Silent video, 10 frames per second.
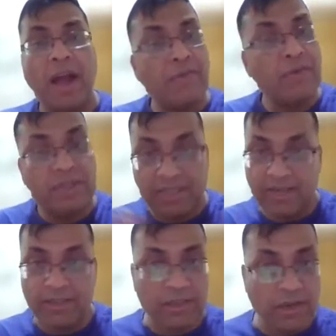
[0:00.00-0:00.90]
I would say
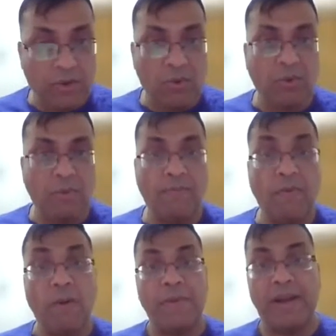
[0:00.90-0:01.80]
there is no
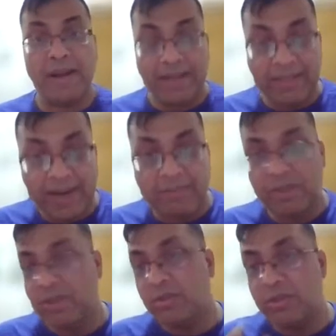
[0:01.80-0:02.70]
format like that
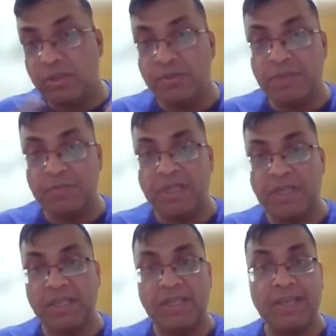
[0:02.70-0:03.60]
because zero-based
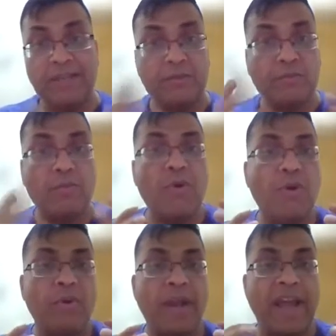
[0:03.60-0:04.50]
budgeting is
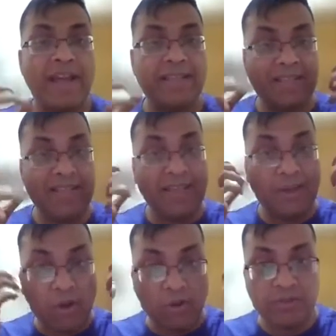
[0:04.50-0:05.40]
more as a
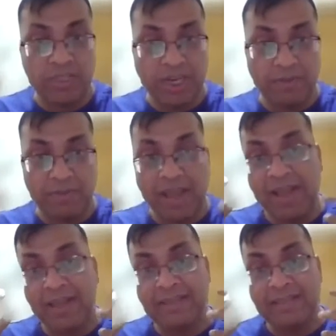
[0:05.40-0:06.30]
concept,
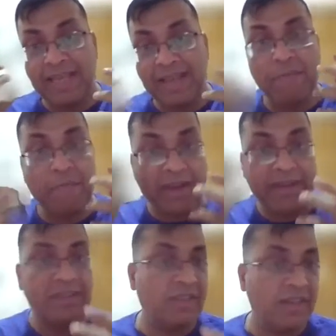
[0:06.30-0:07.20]
as a
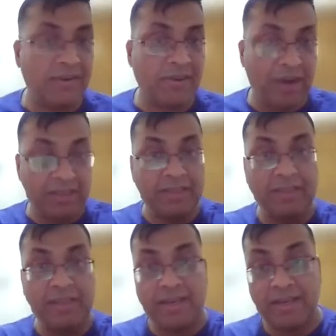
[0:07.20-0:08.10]
mindset rather
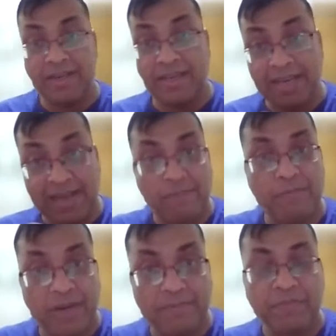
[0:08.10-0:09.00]
than a
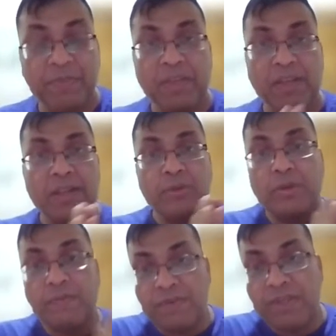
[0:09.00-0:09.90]
template.
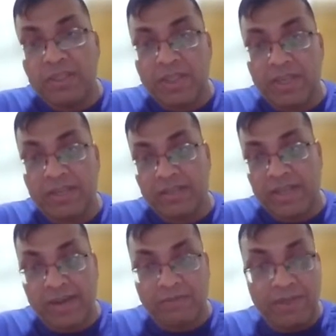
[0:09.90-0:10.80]
So the first thing
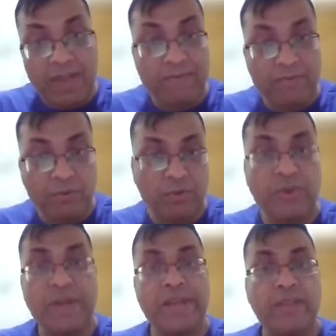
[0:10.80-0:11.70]
that we have to
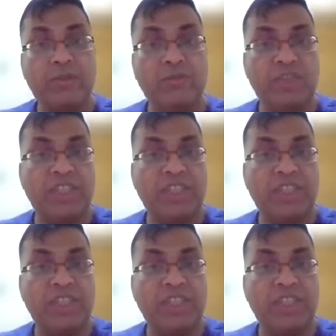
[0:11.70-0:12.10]
do is to